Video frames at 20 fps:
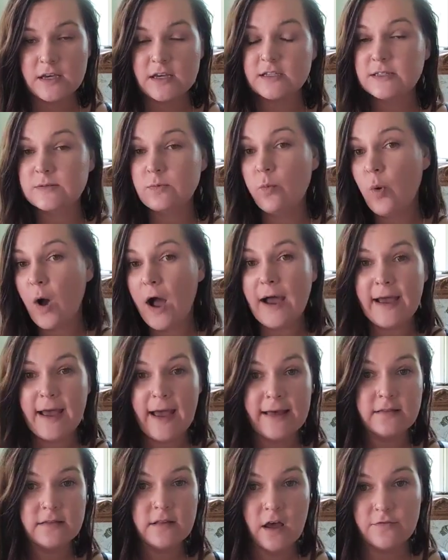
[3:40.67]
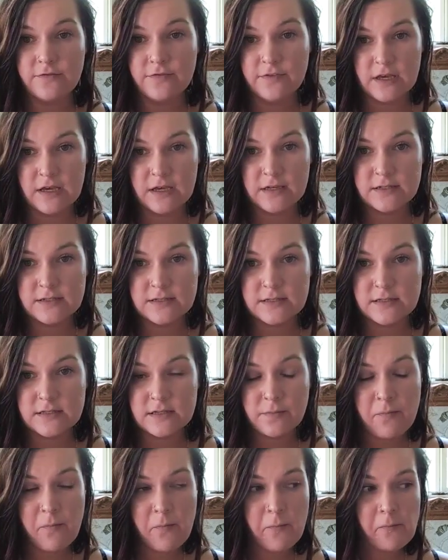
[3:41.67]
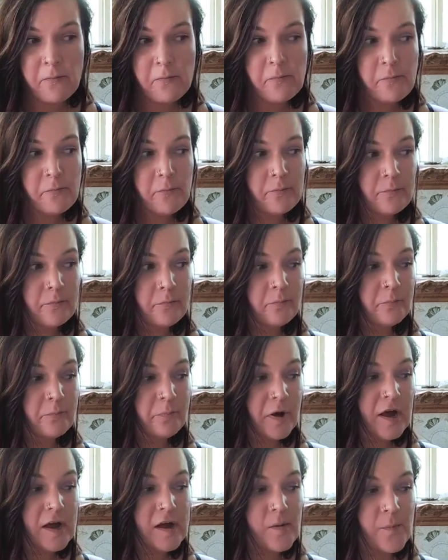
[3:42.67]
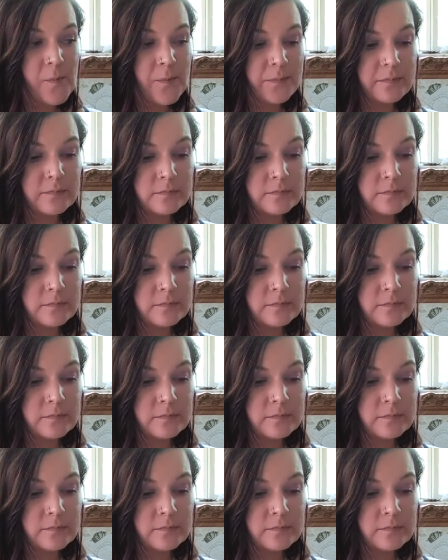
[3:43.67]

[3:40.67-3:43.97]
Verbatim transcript: it's why i love this but